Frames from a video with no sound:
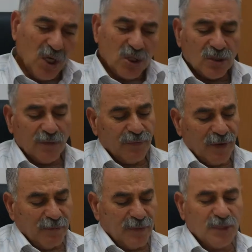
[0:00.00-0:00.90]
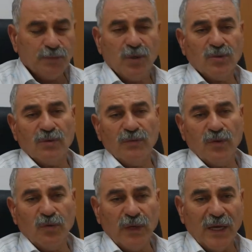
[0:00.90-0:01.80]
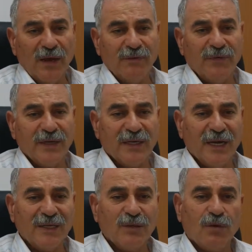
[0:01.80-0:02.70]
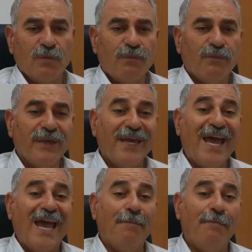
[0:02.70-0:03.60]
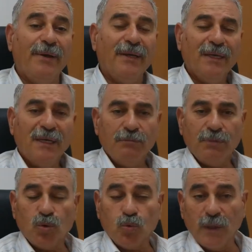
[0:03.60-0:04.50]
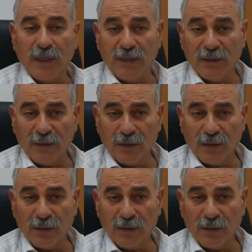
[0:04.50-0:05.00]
So from this point of view, we have a kind of gap between